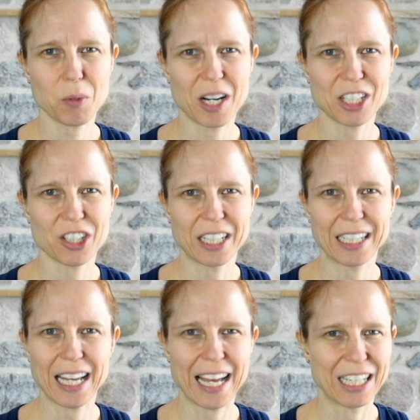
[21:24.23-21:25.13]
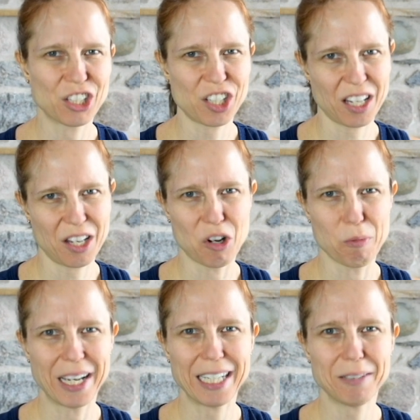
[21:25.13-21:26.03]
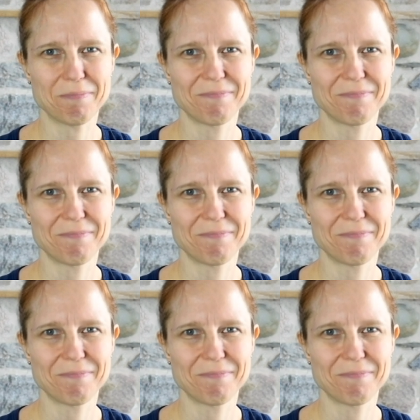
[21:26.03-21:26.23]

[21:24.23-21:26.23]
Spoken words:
watching and shalom, eh?